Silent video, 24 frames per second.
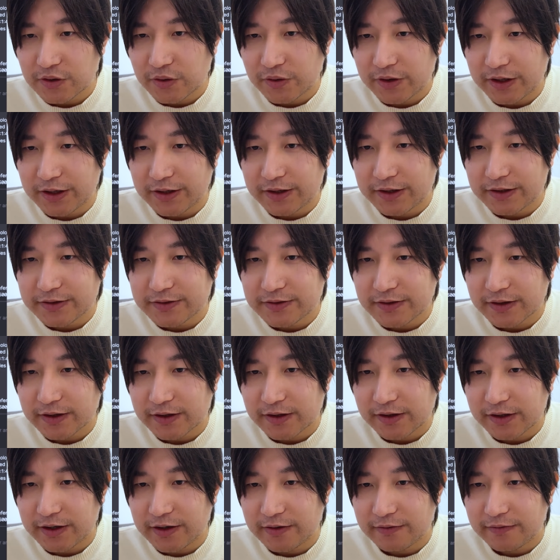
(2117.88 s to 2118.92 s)
So it needs
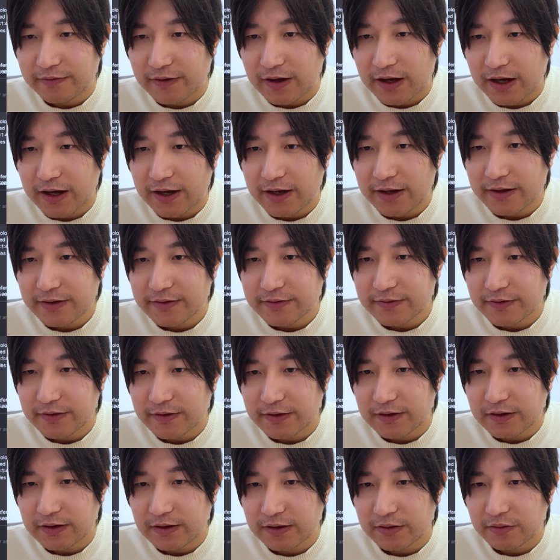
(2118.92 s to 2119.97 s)
to clarify
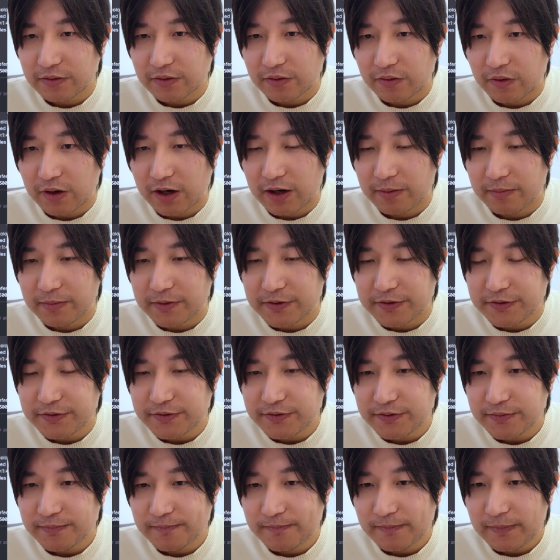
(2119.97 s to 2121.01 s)
the
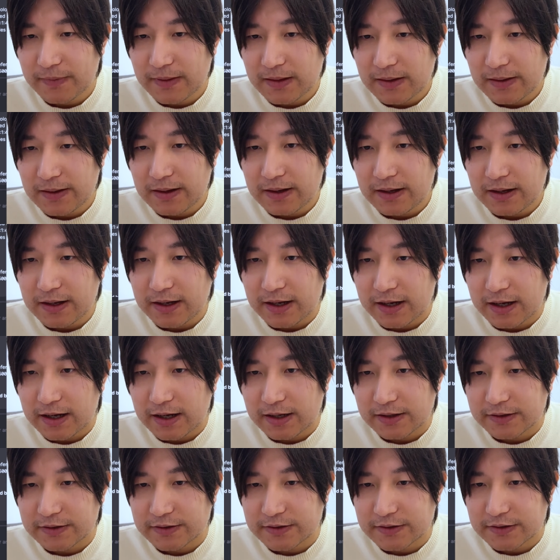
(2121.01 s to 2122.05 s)
requirements,
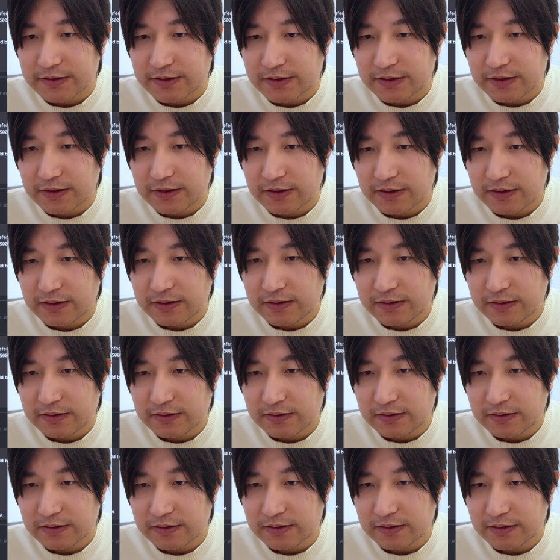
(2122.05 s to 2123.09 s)
and
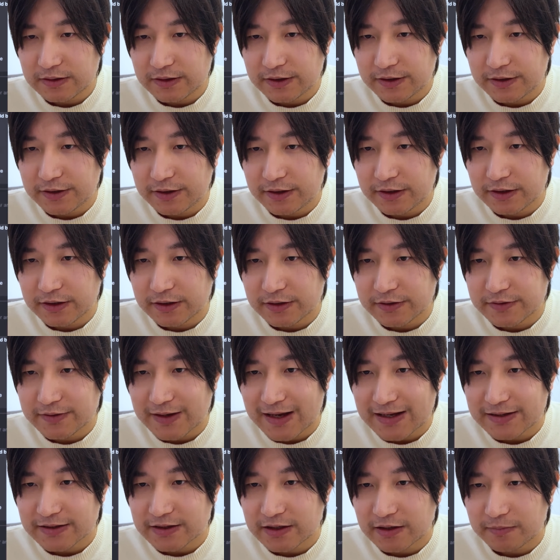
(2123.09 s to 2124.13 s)
it
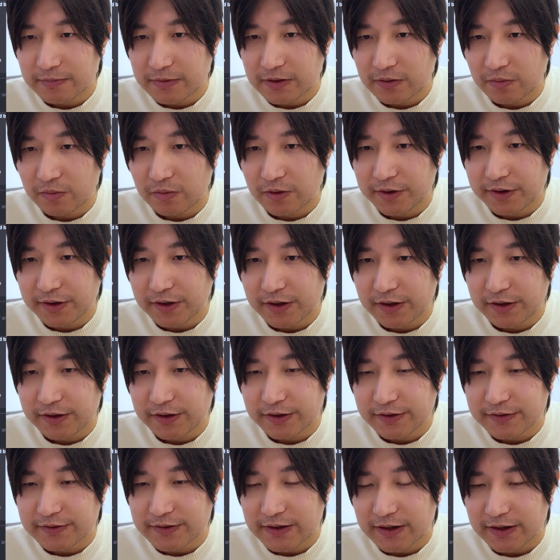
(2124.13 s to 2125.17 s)
is asking me what
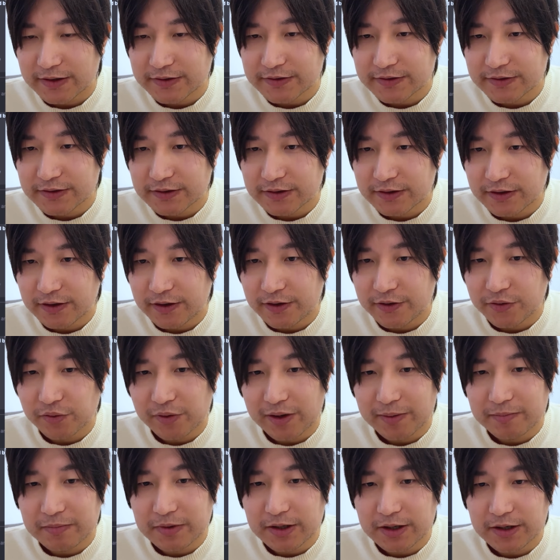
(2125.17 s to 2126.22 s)
exact color
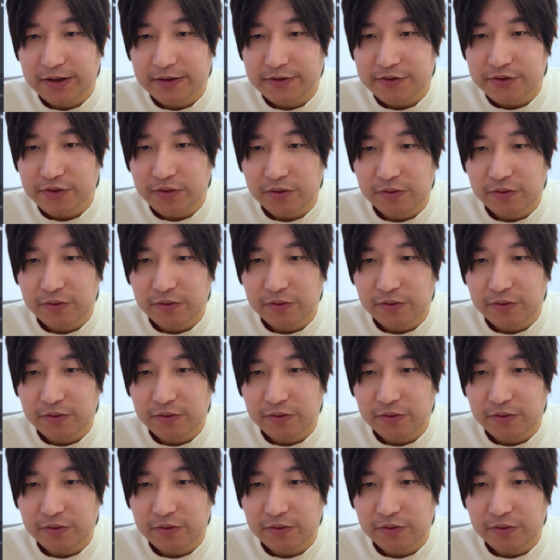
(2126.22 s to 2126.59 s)
do I mean.